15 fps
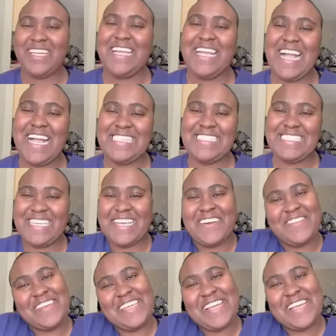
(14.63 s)
How's it
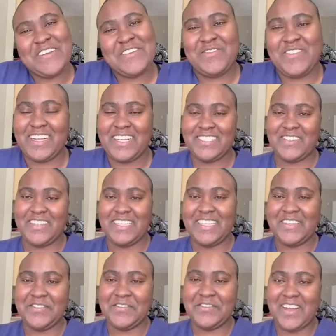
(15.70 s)
going? I hope you're all doing
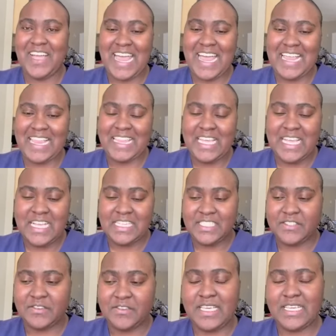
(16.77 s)
really well.
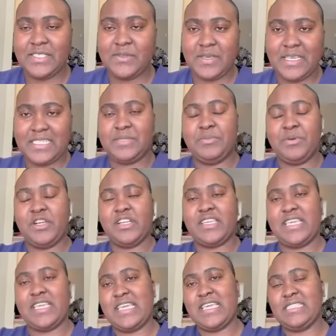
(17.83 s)
So this week's book
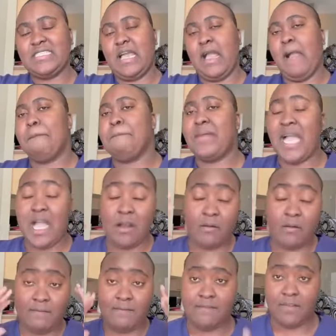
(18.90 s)
is
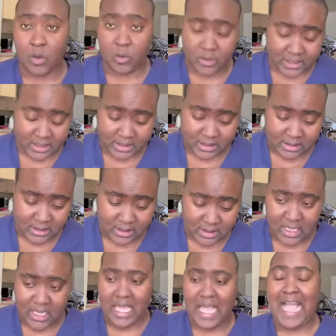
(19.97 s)
about focus
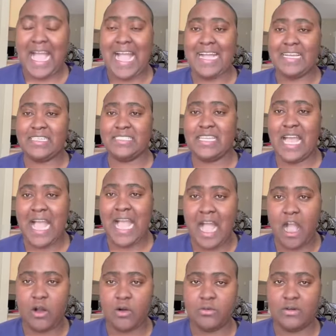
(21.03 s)
and
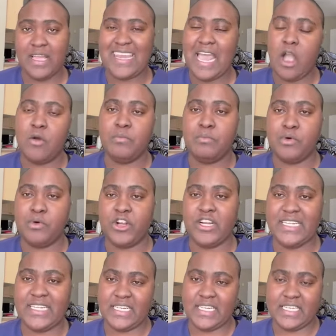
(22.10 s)
how
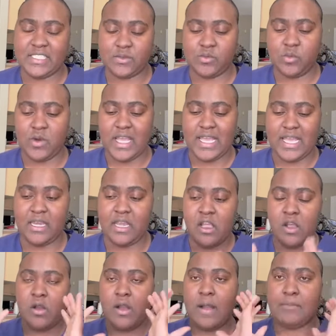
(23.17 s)
important it is when
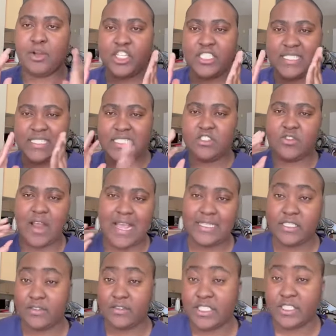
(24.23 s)
a person is
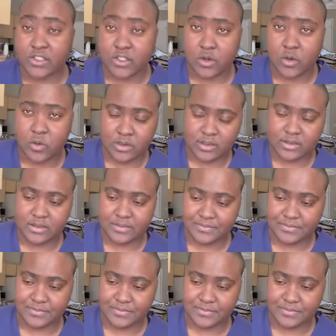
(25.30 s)
trying to reach their goals.